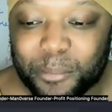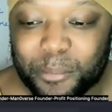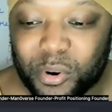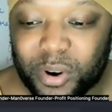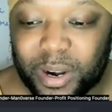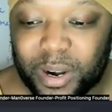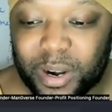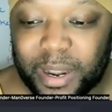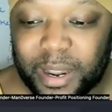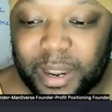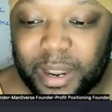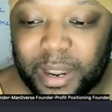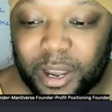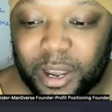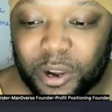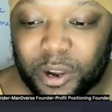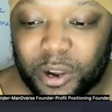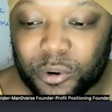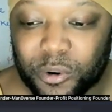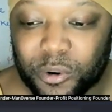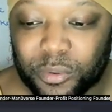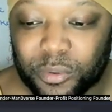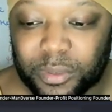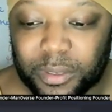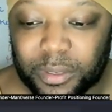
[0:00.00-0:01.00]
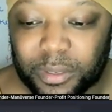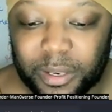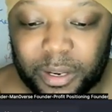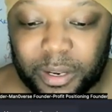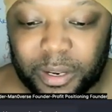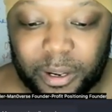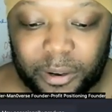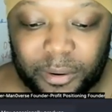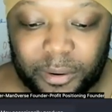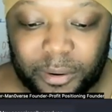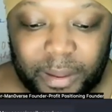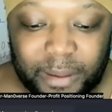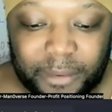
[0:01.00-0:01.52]
bit more known,
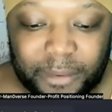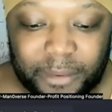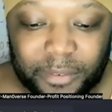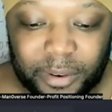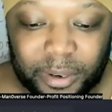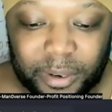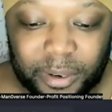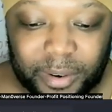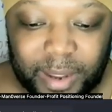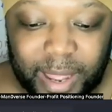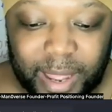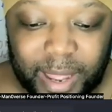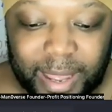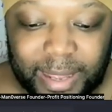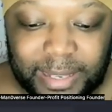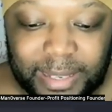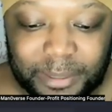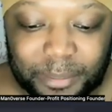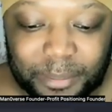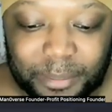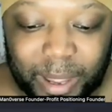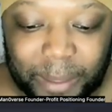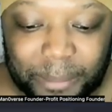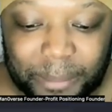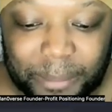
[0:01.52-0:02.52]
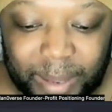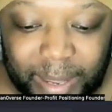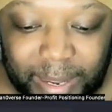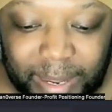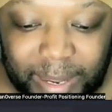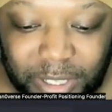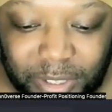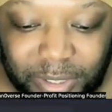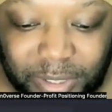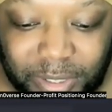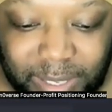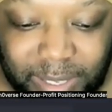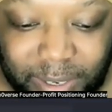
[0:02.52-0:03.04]
you know, for you guys. It might be
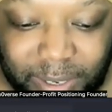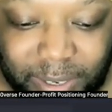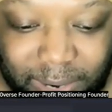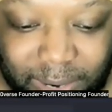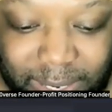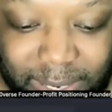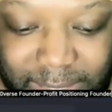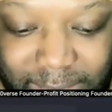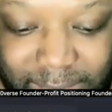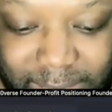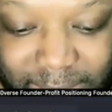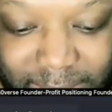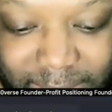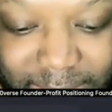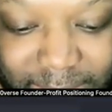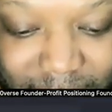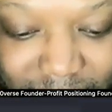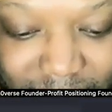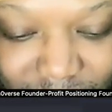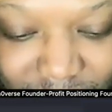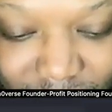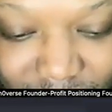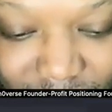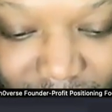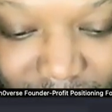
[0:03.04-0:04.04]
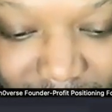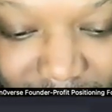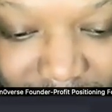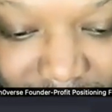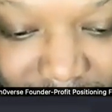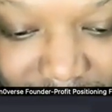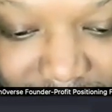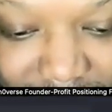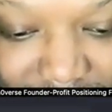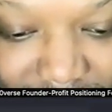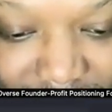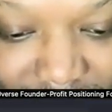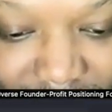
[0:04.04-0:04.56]
interesting. Watch this.
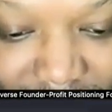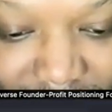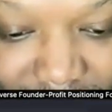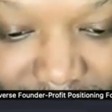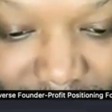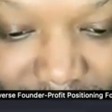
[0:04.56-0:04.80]
Write